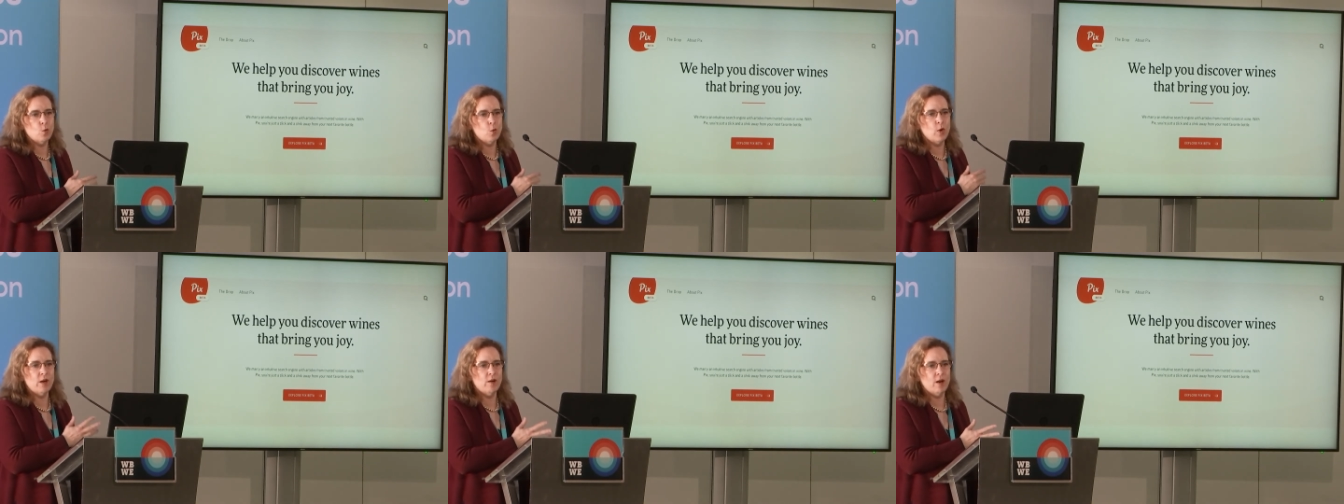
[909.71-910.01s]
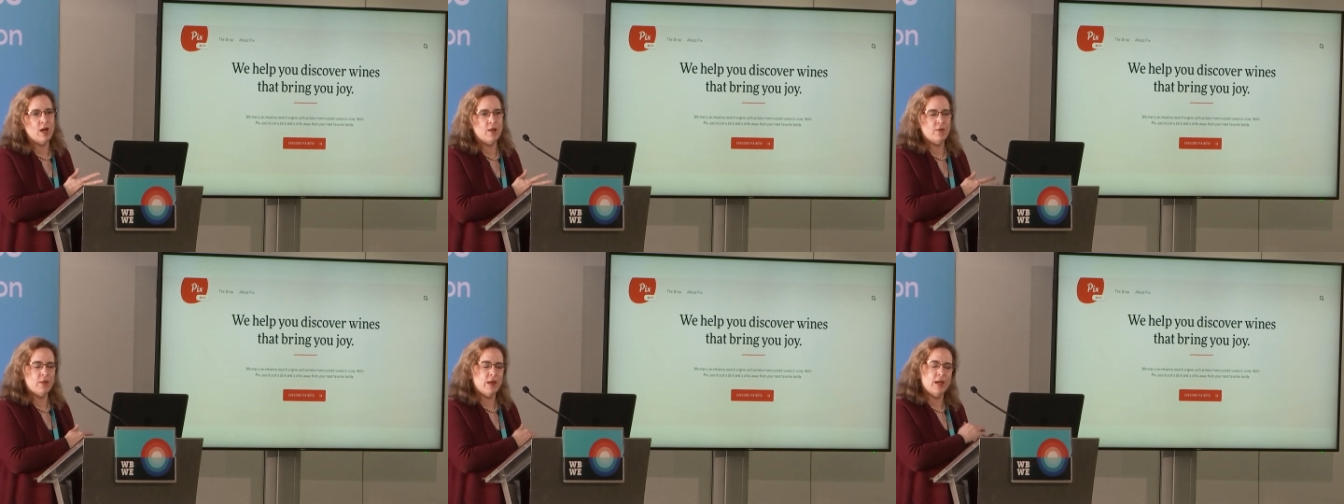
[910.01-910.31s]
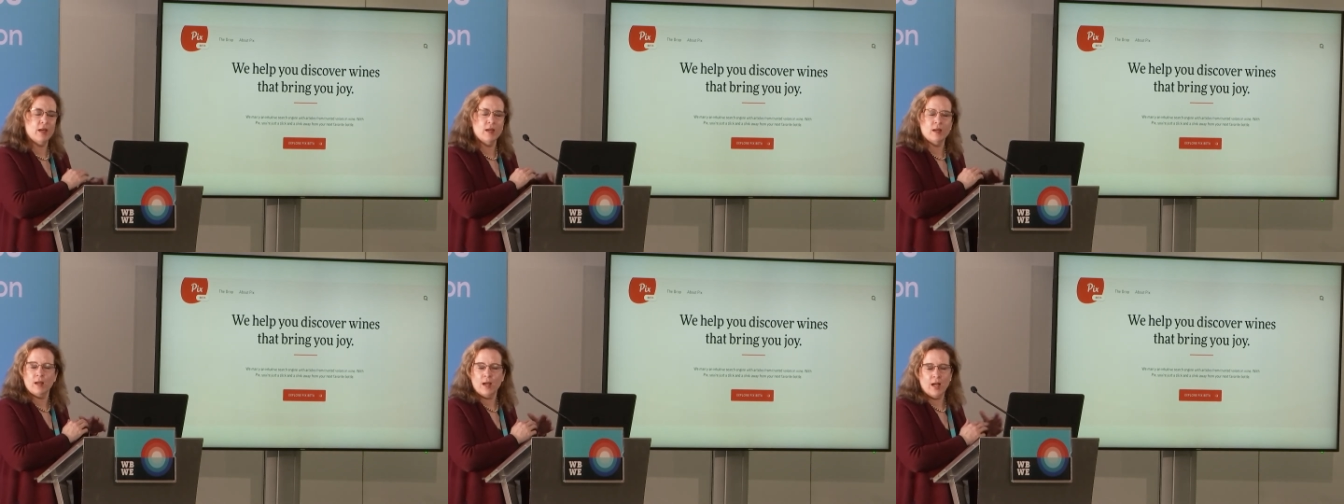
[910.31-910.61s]
Where are
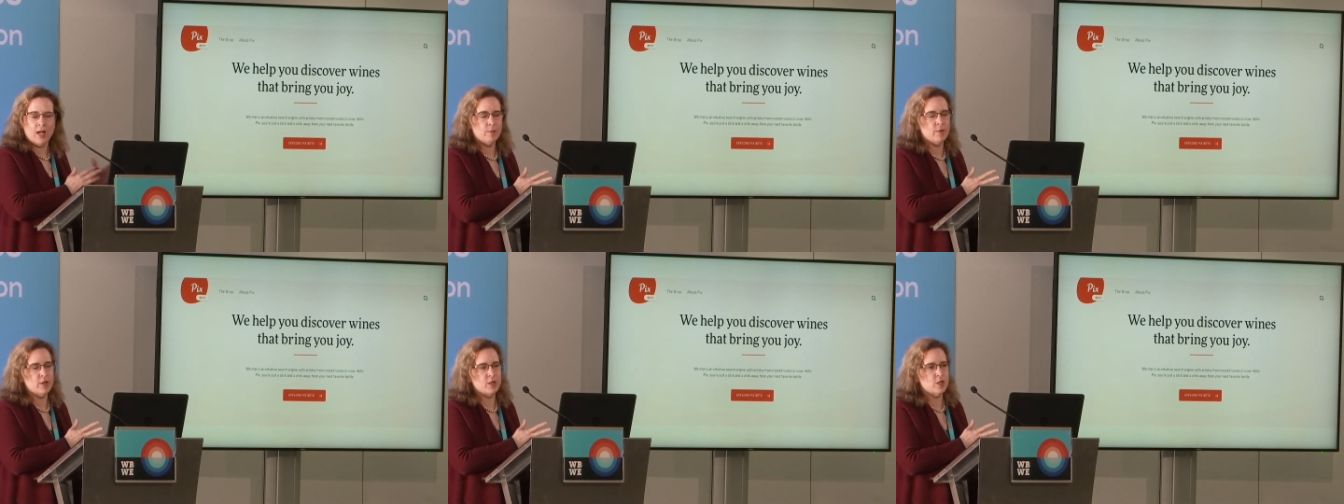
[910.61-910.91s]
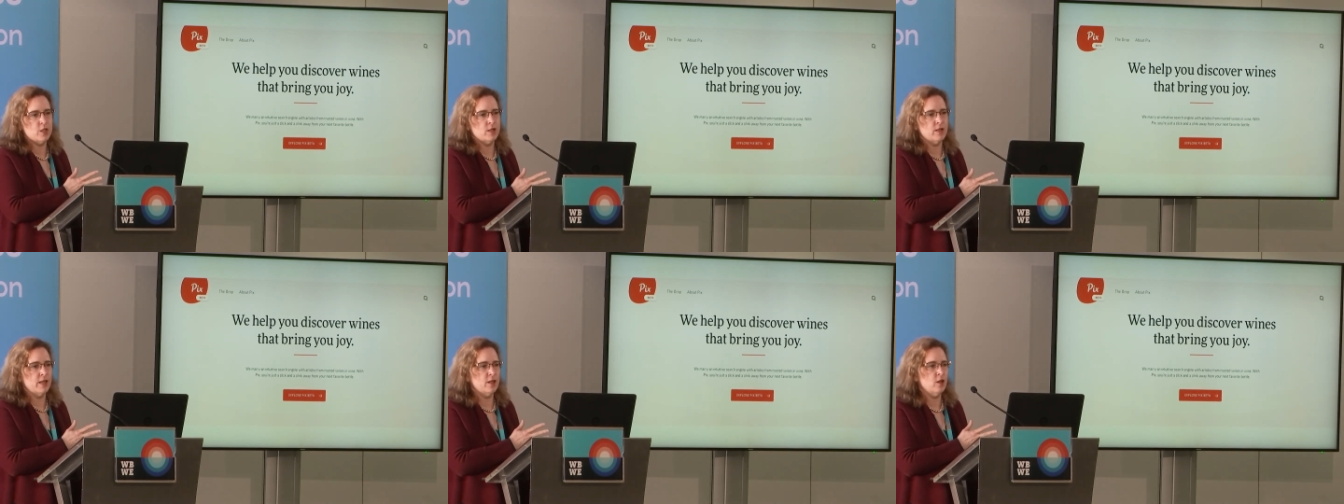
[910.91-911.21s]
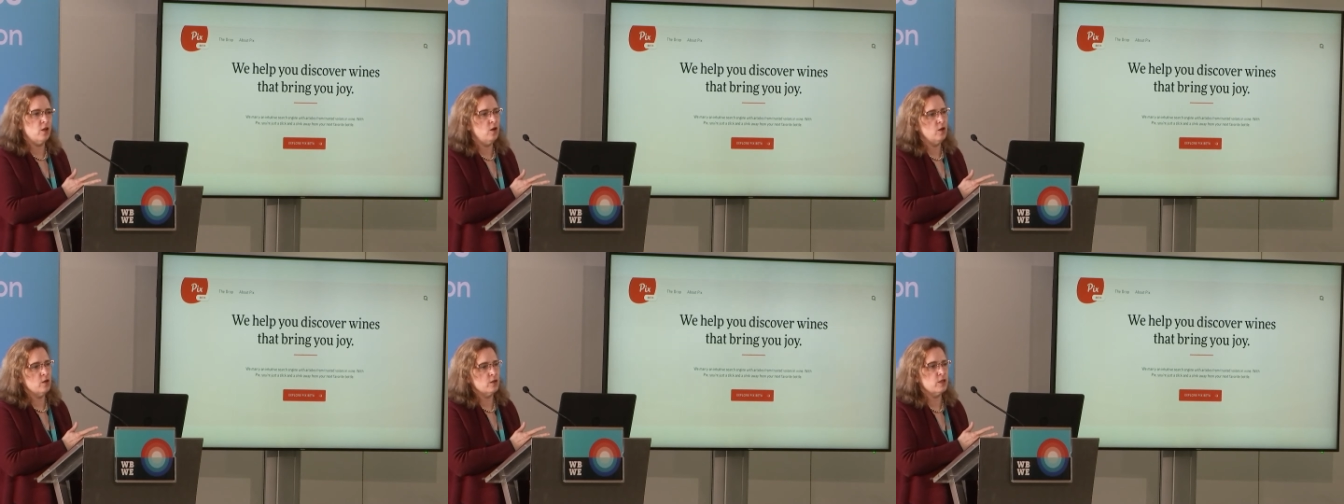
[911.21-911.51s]
they? How much do they
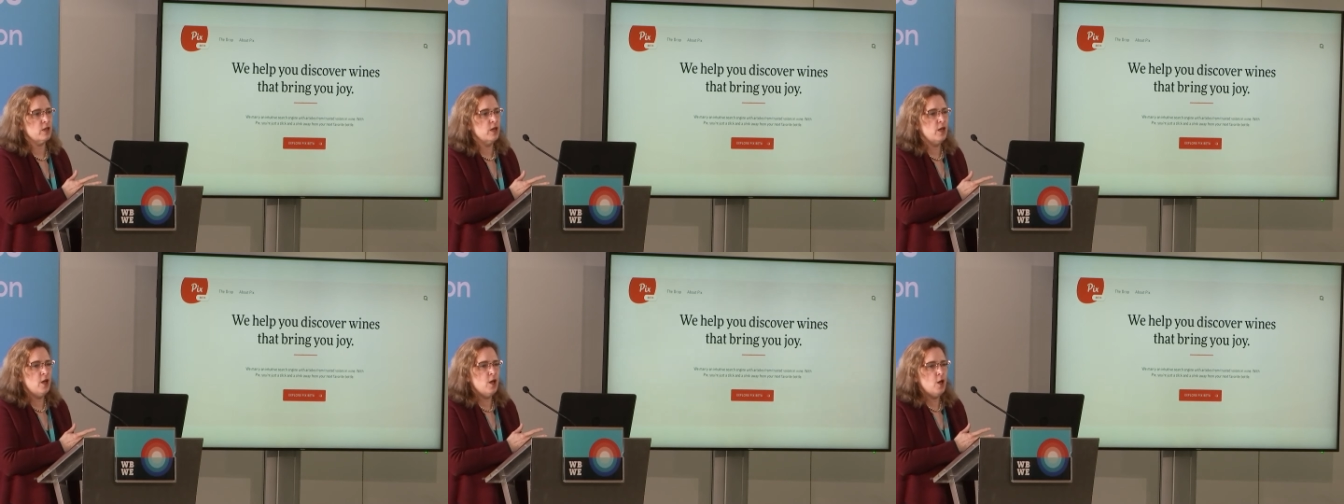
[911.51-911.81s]
cost?